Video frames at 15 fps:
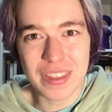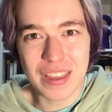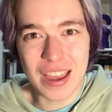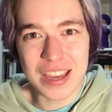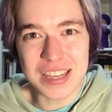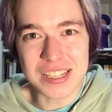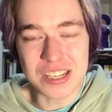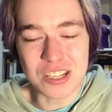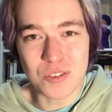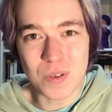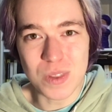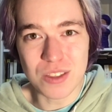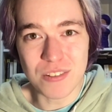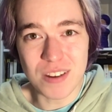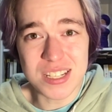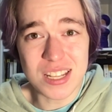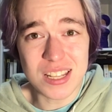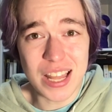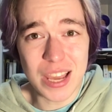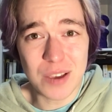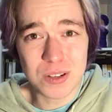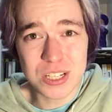as I do with the rest of the
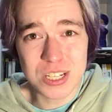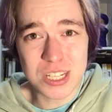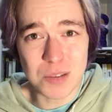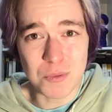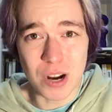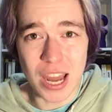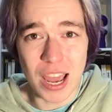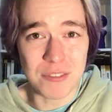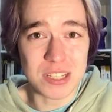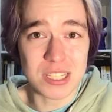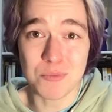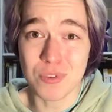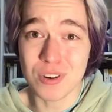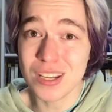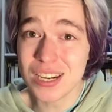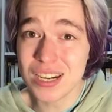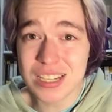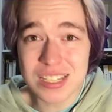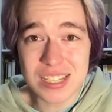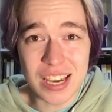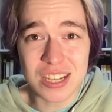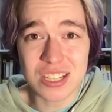languages. I'm going to have a separate knitting
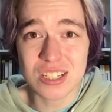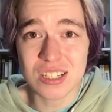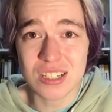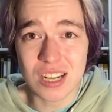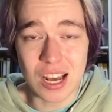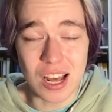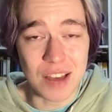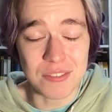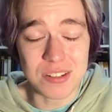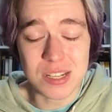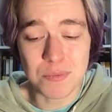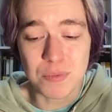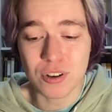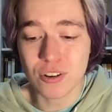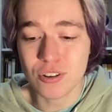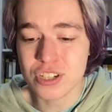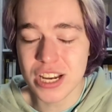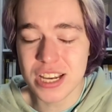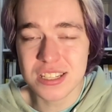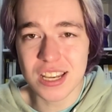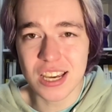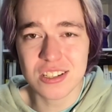section, I'll have a separate
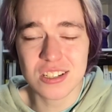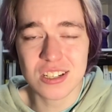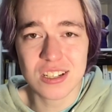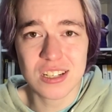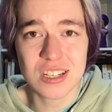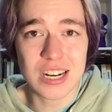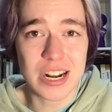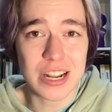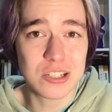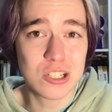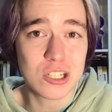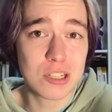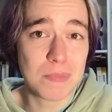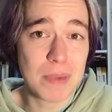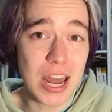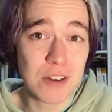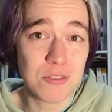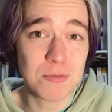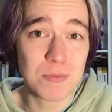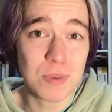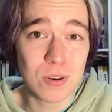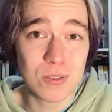crochet section, and I'll choose a pattern
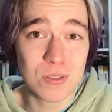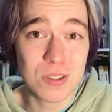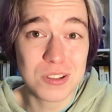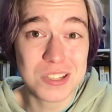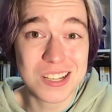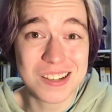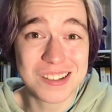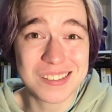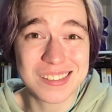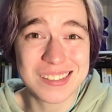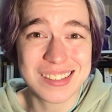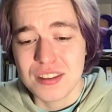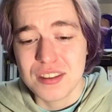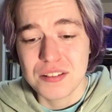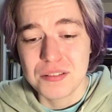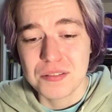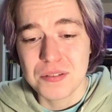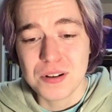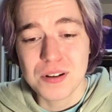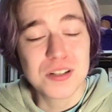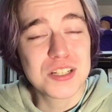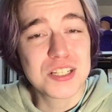from both. So we're
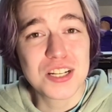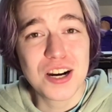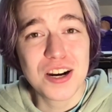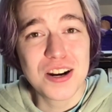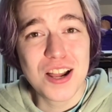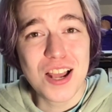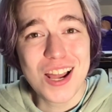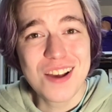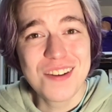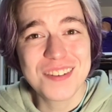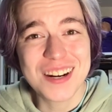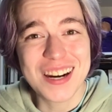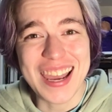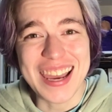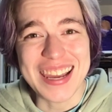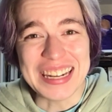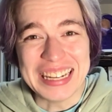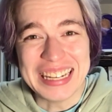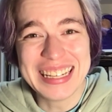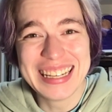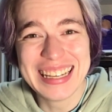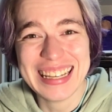going to start it all over again.
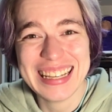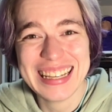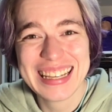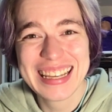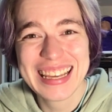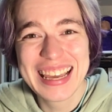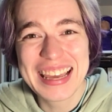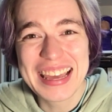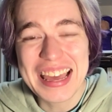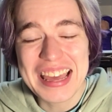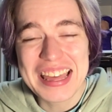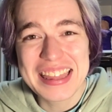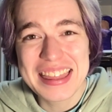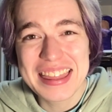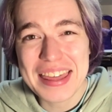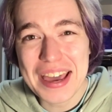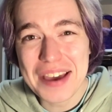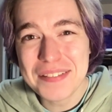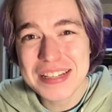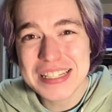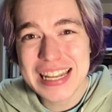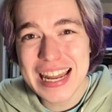That
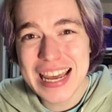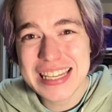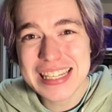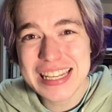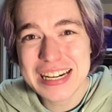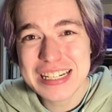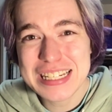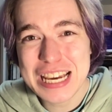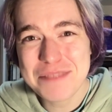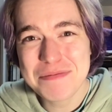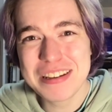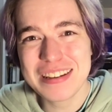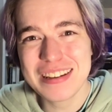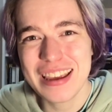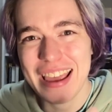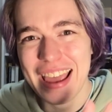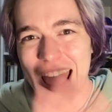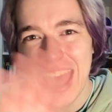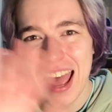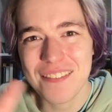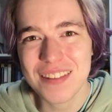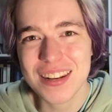was today's entertainment.
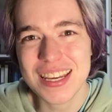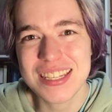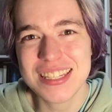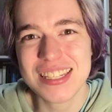Have a nice